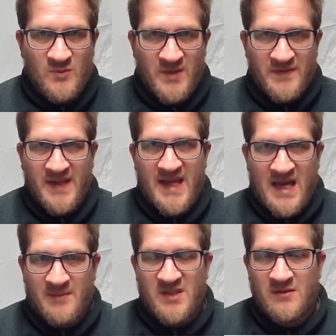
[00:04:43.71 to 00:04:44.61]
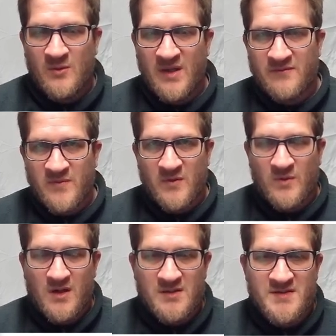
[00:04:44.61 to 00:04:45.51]
with the cabinet away from the
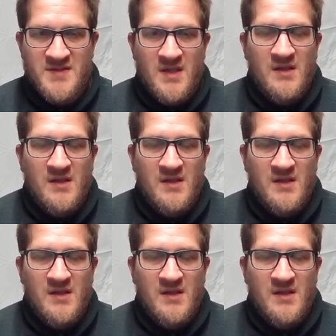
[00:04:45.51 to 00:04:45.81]
walls,